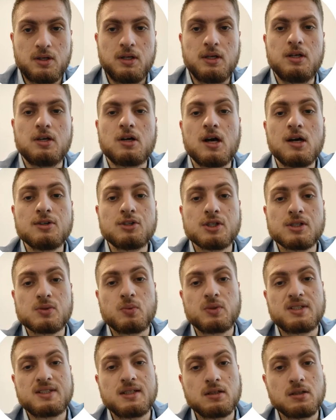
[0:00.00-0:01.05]
In contrast
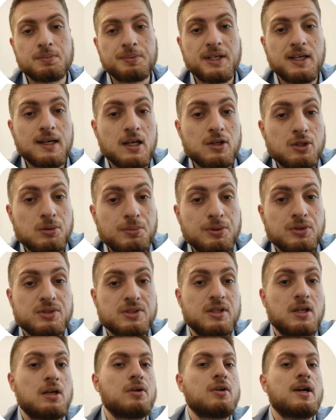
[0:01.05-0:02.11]
with single peak attributes,
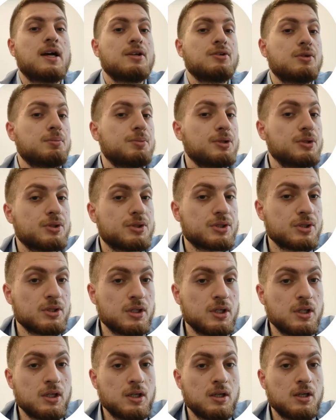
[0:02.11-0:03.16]
there are attributes
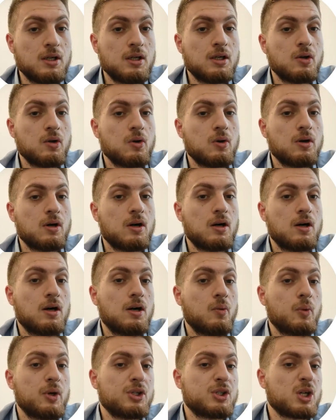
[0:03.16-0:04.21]

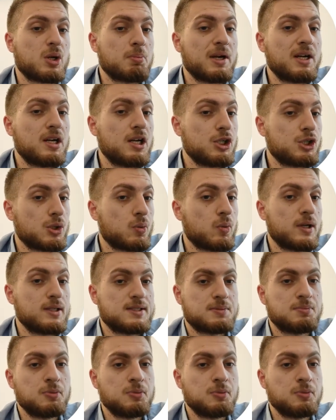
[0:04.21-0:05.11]
which are by nature quite